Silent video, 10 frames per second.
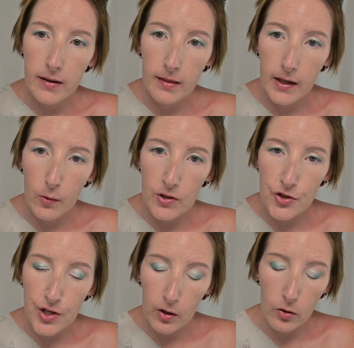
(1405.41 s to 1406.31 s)
Liquid
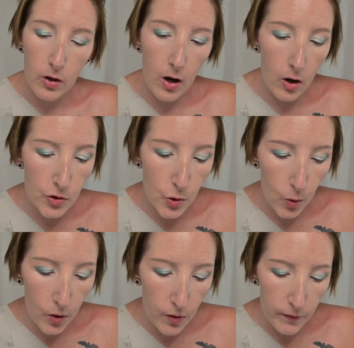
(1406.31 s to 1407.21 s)
Gel
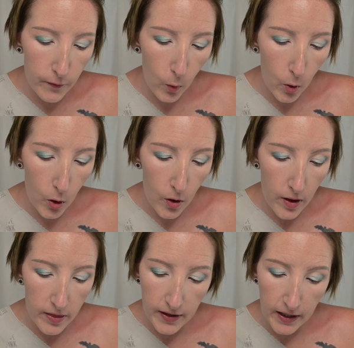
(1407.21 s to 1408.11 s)
Contour for
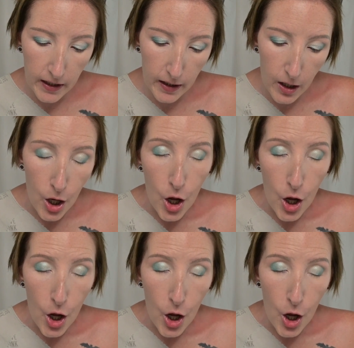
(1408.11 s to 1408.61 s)
the